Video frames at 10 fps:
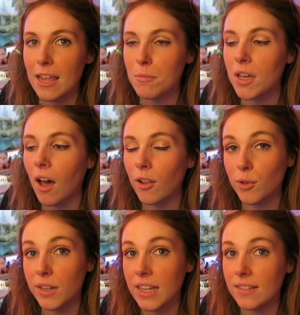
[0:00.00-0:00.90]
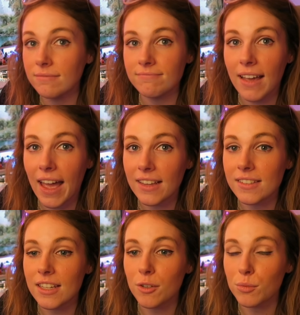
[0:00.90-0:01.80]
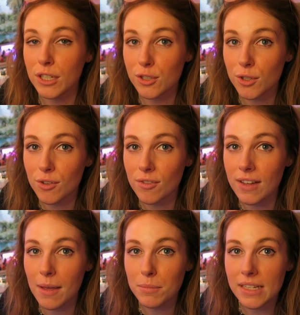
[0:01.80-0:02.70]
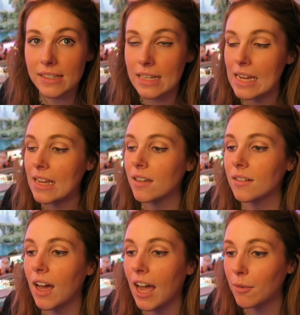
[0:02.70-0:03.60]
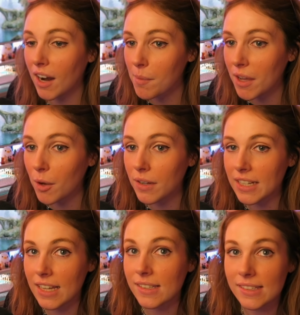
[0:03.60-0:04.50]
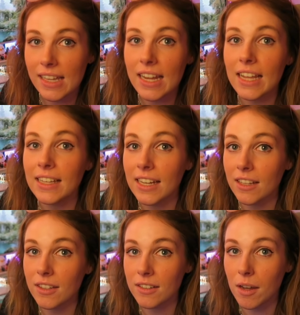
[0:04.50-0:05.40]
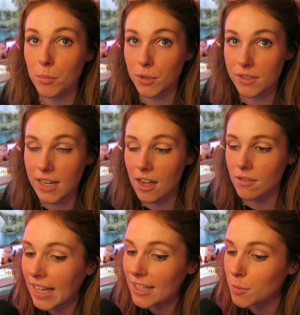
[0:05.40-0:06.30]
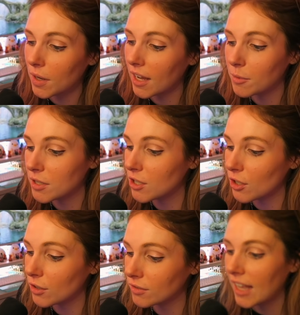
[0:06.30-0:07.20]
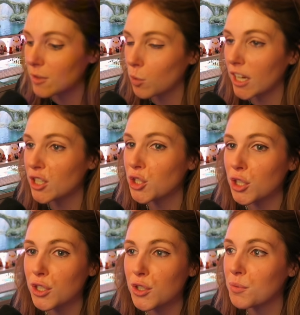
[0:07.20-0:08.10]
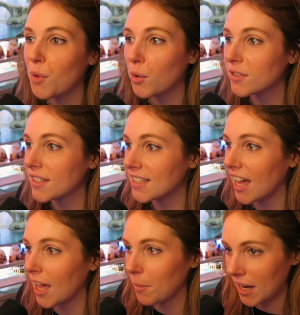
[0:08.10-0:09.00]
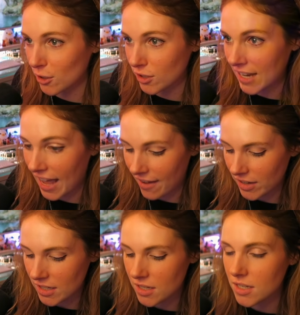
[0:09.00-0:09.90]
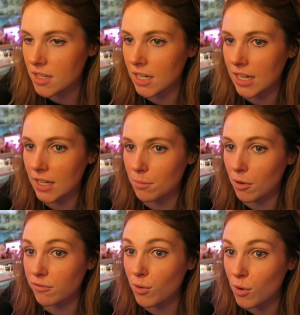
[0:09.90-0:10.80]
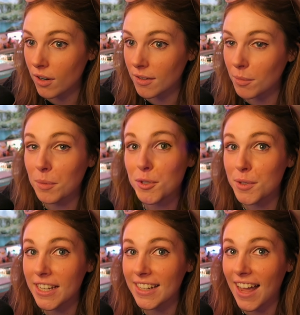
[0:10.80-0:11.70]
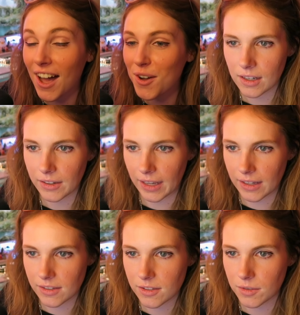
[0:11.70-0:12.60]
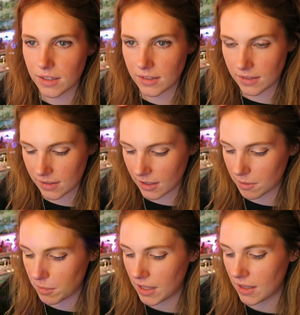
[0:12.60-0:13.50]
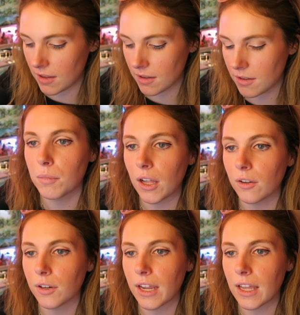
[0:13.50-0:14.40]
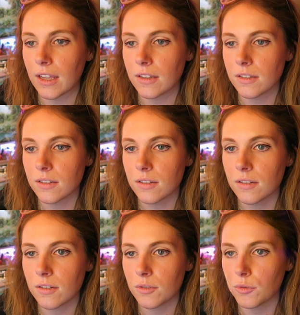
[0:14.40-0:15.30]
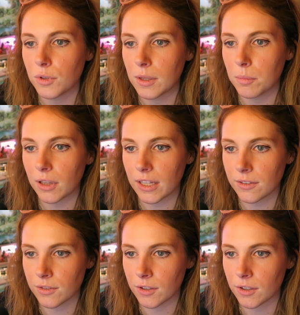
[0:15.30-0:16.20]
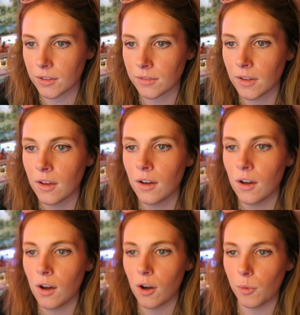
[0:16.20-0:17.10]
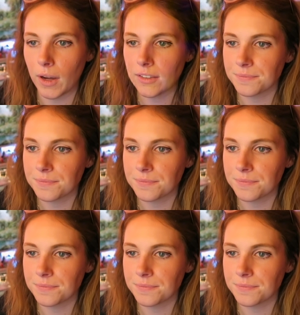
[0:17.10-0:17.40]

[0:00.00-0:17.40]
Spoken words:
coloring as the original NPC, I recommend going to SSEdit and getting the numbers down. That's what I would do. That's what I should do most of the time, and I just haven't done it before, but I'm doing it now. Okay, so this is gonna be Belrand replacer. What?